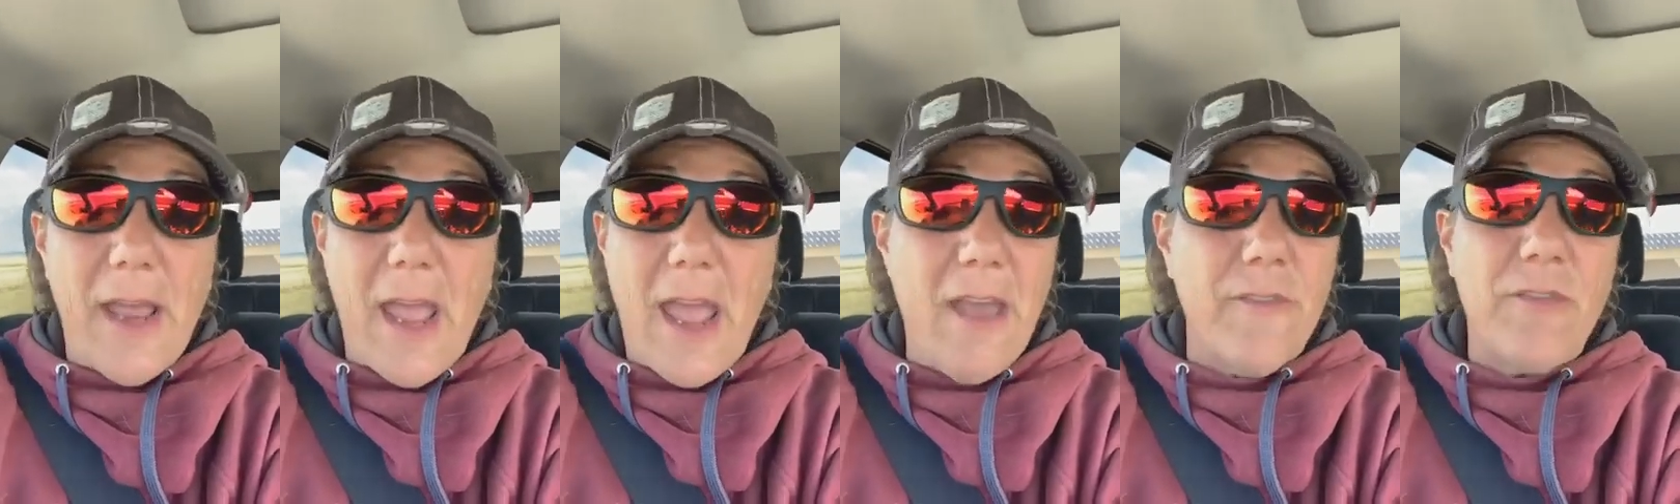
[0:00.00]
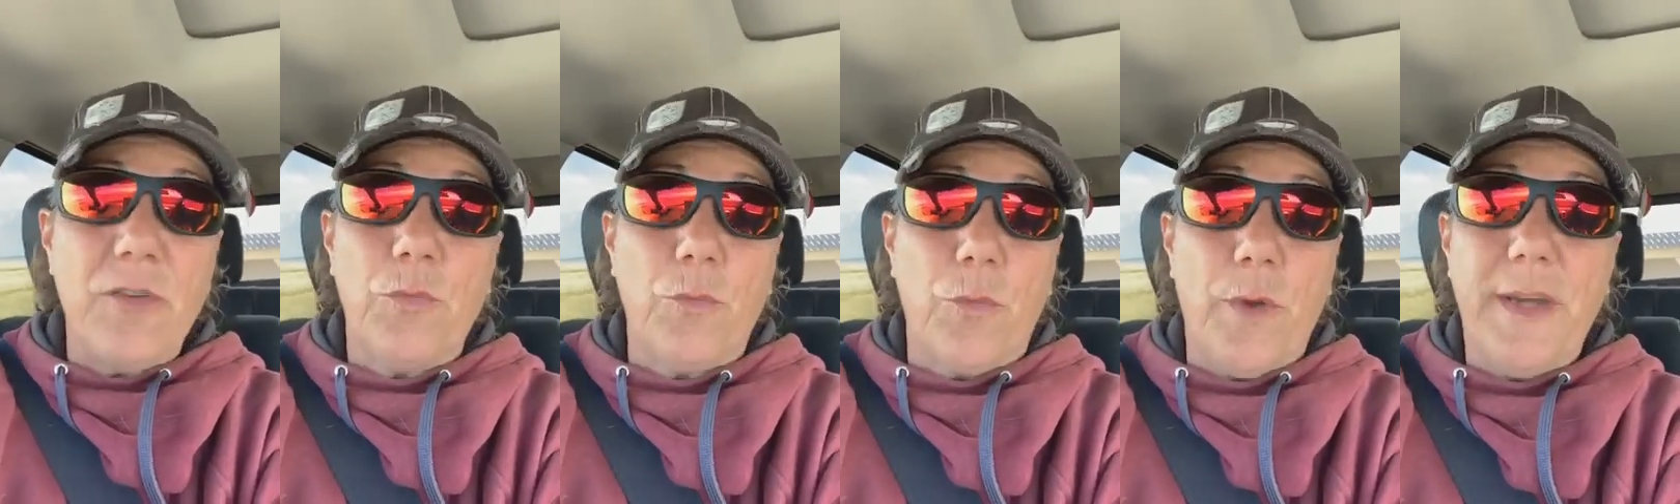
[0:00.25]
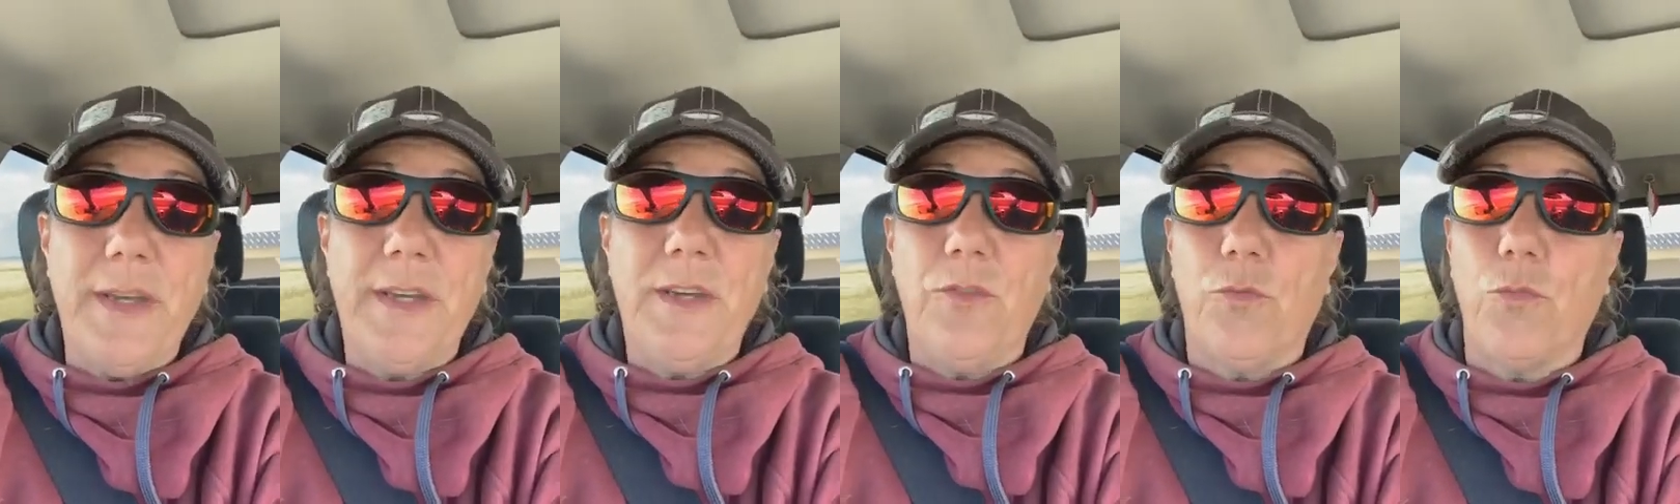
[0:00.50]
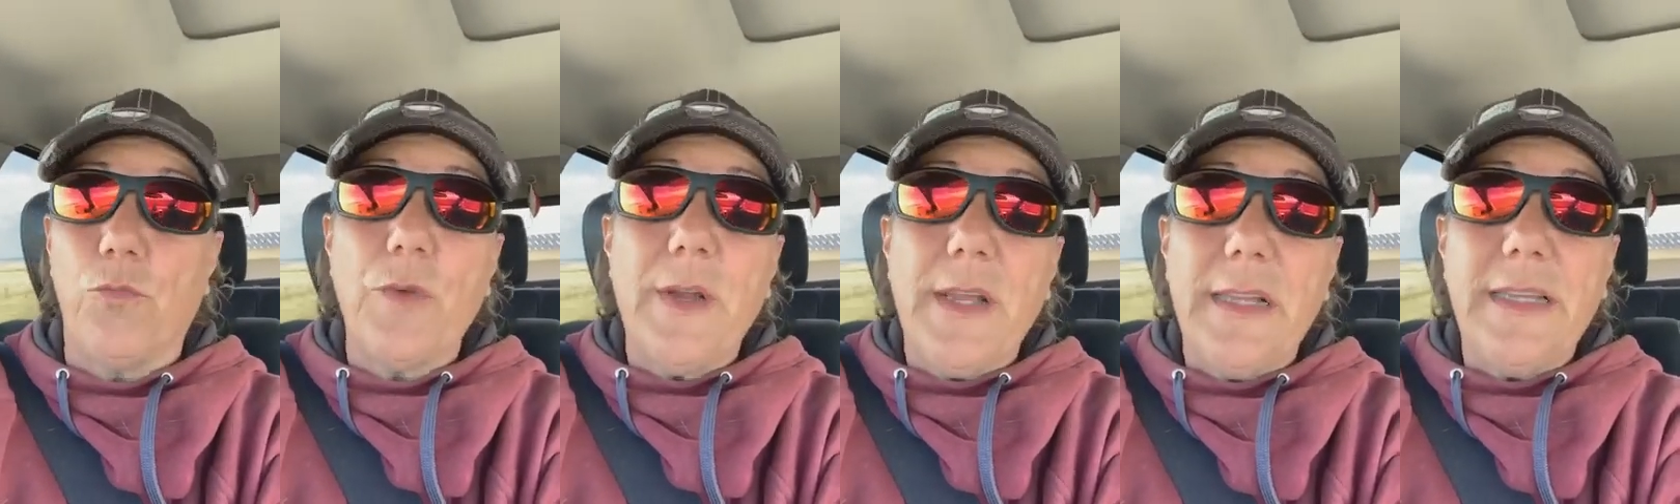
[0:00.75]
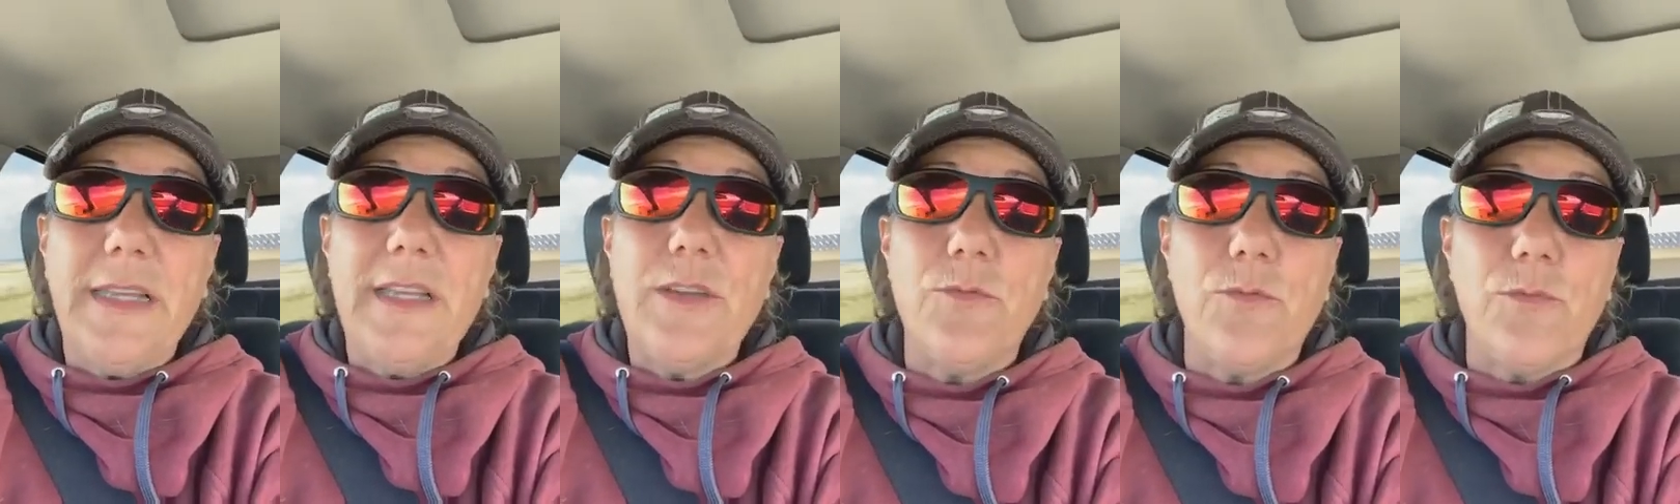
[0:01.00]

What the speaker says: I haven't really